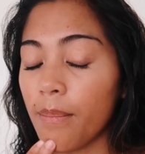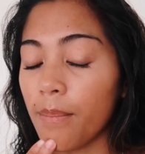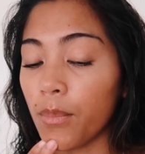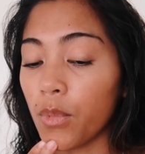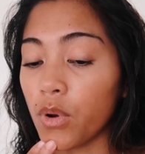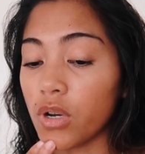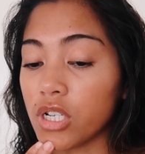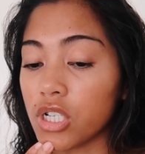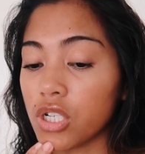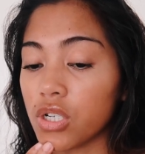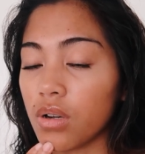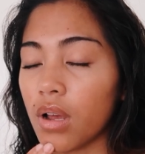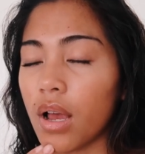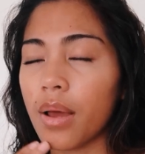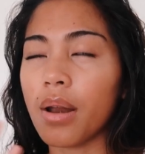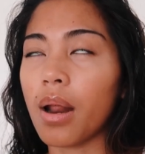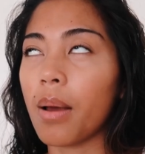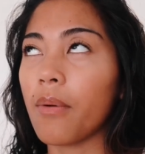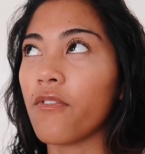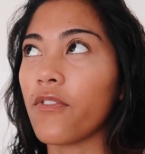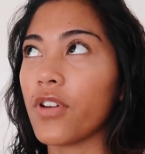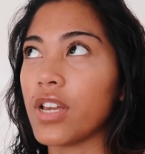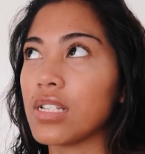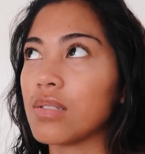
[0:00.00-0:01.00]

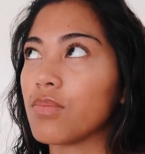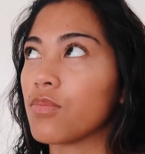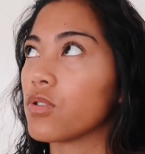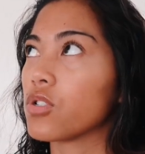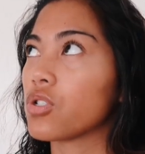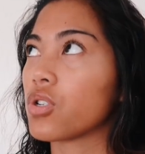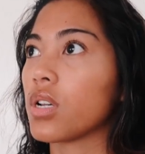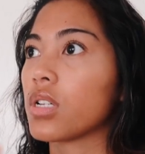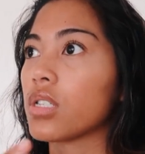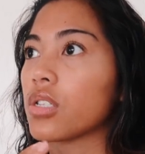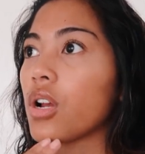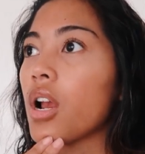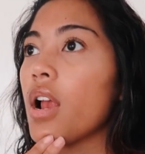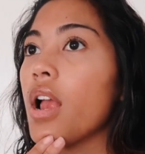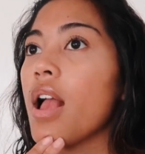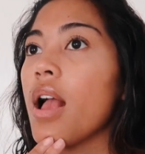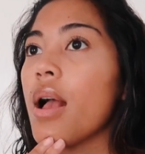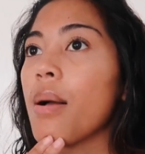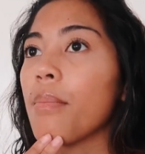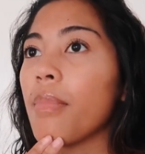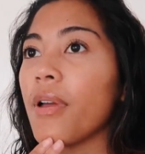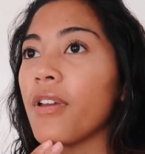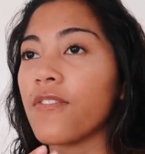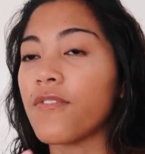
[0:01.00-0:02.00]
moisturizer,
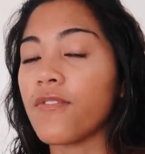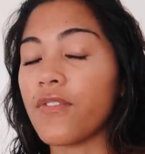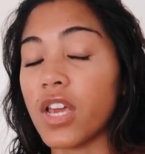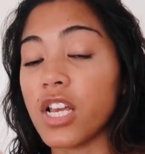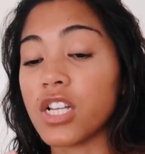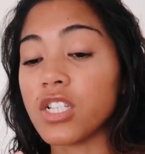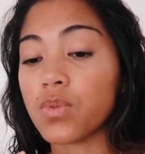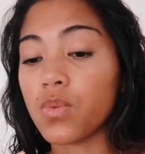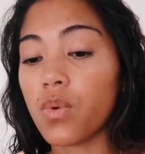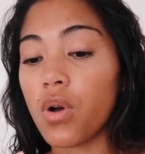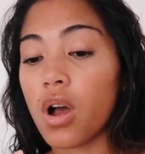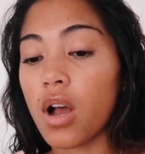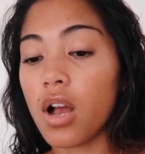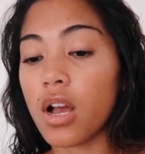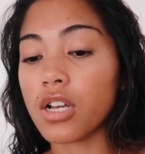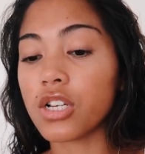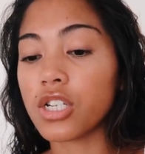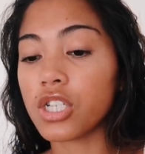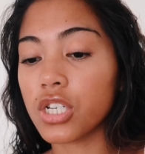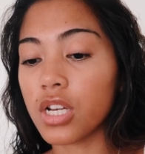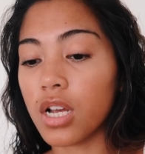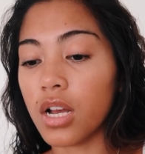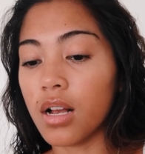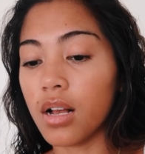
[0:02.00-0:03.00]
my face
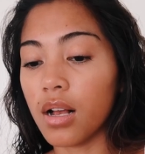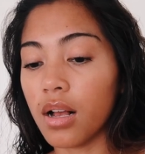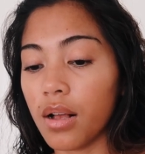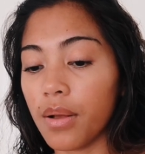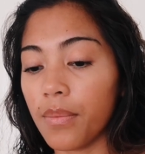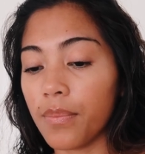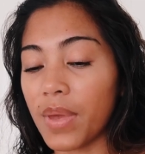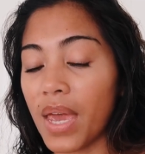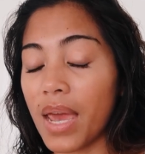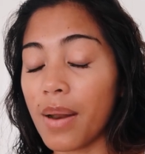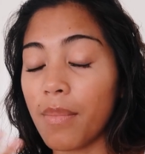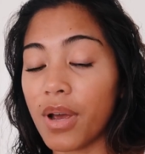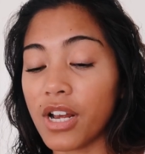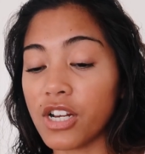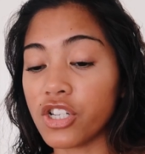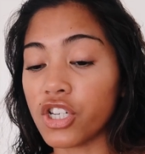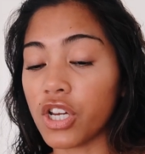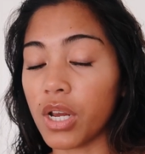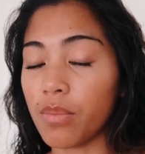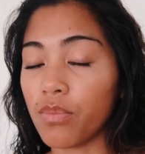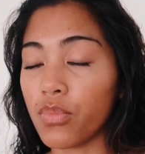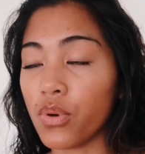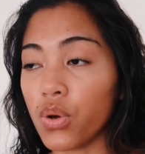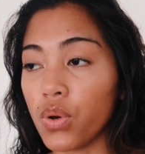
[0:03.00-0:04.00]
wash and my
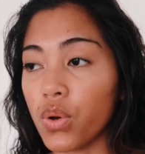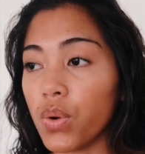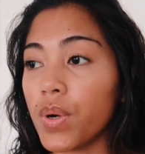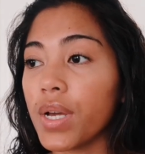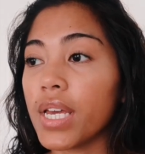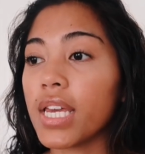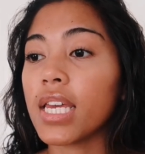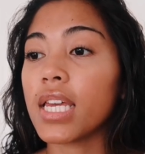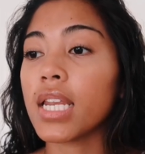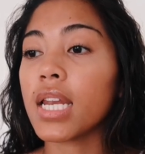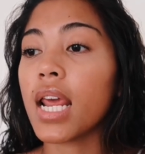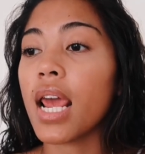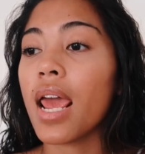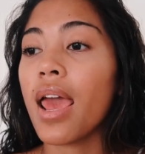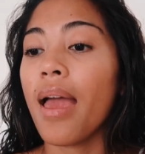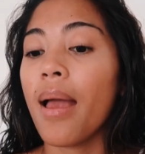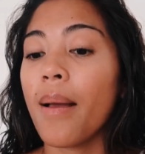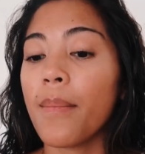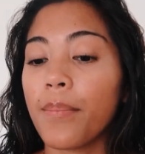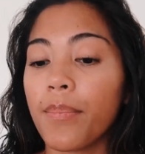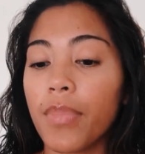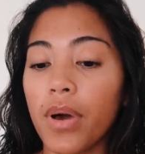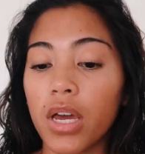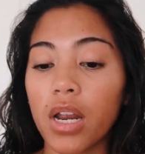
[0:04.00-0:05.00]
shampoo in.
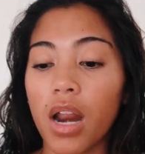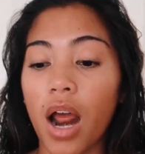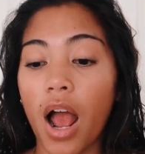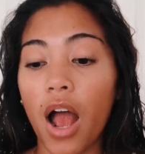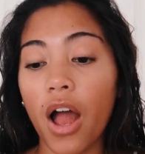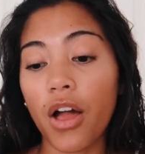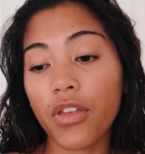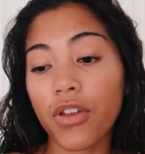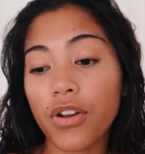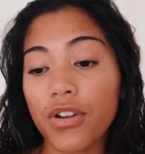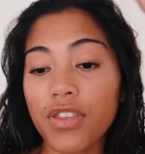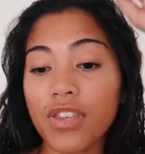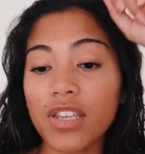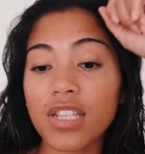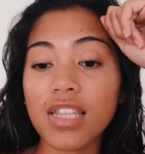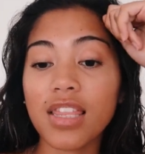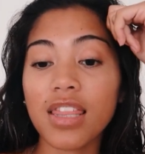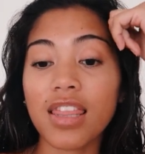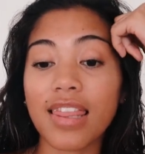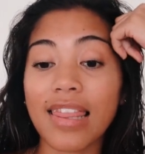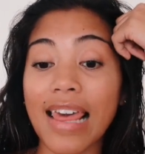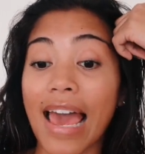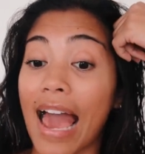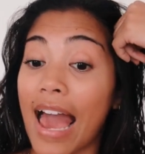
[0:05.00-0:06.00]
But other
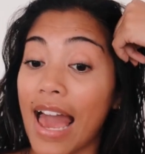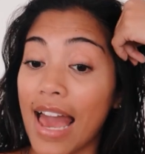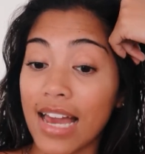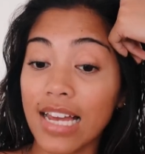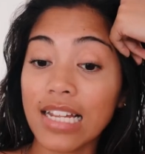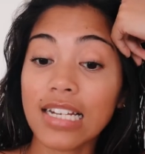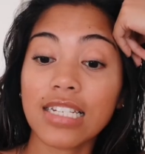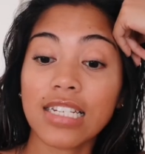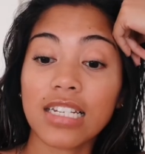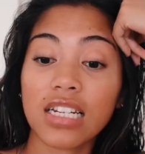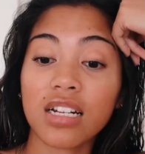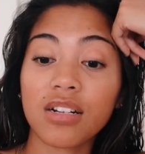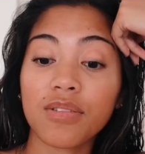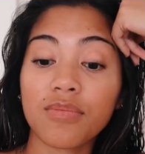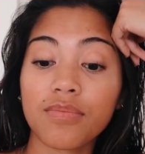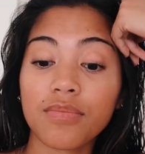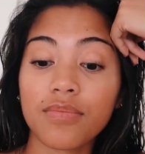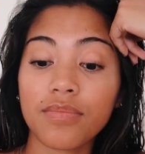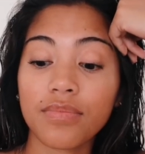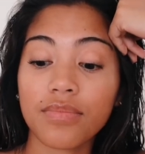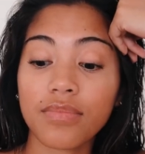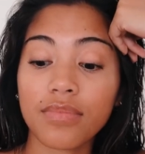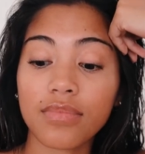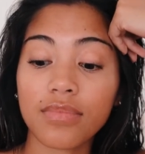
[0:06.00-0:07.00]
than that,
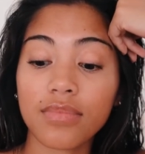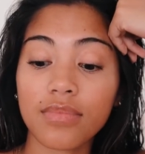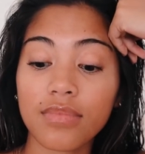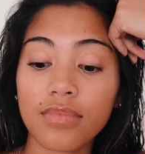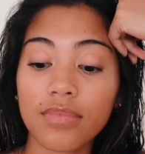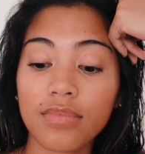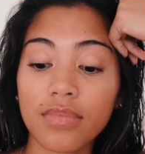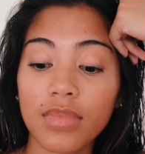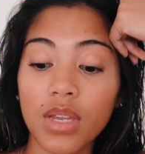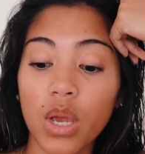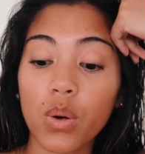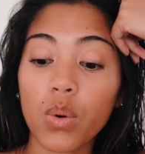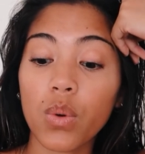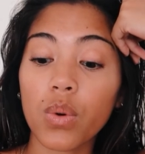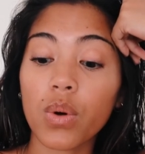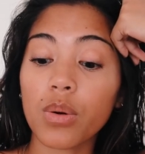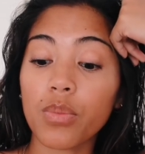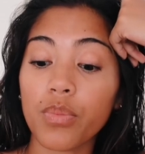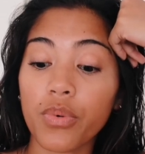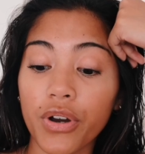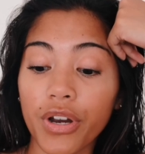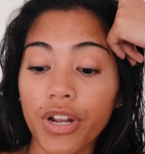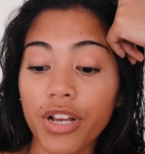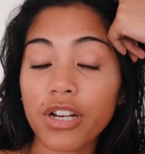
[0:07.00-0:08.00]
we're
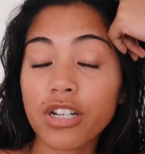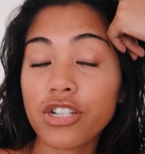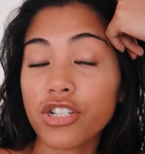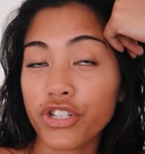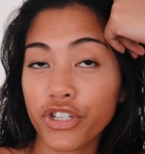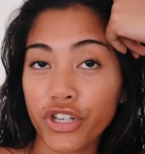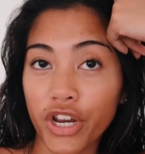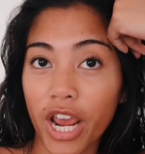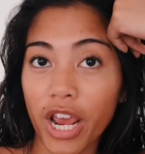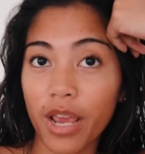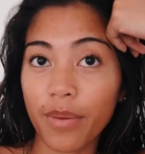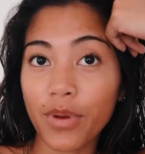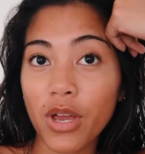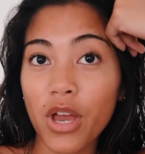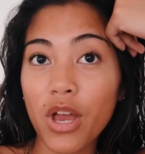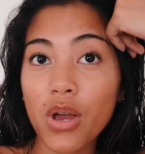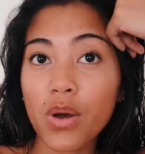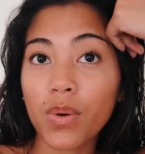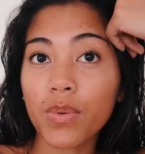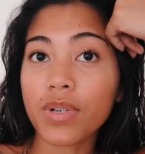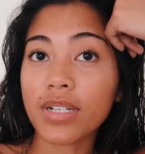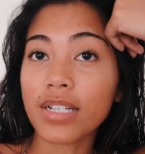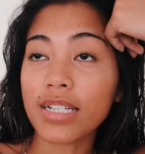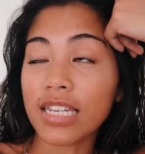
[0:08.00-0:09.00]
in pretty good shape.
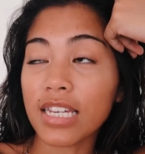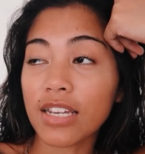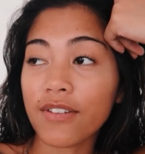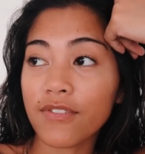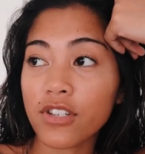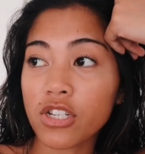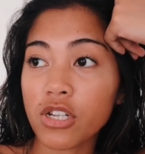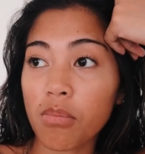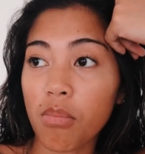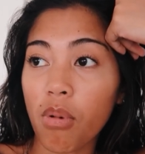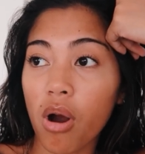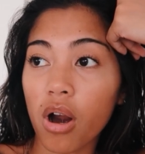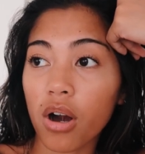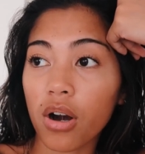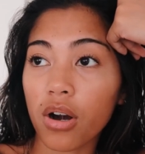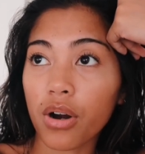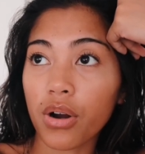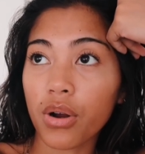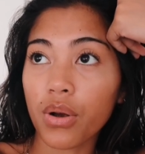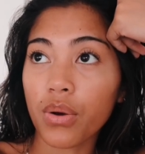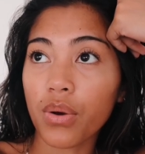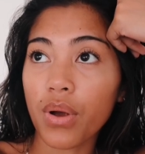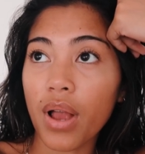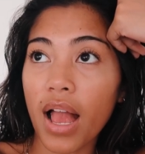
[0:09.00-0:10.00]
We leave
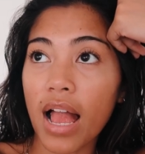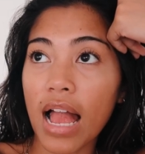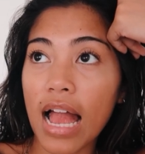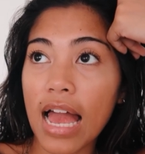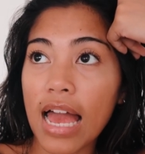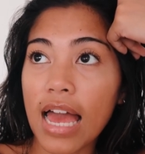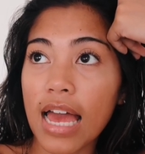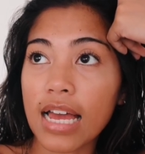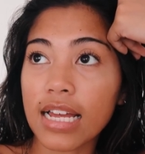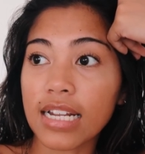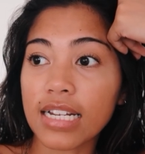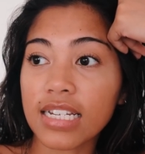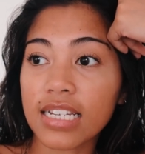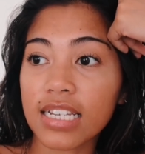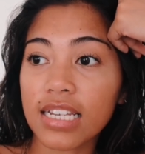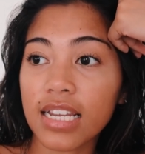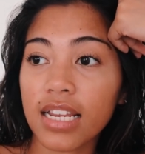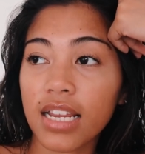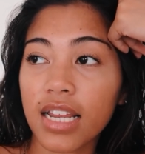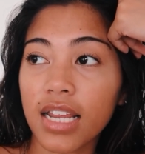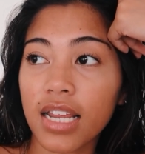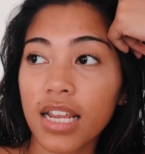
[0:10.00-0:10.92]
tomorrow at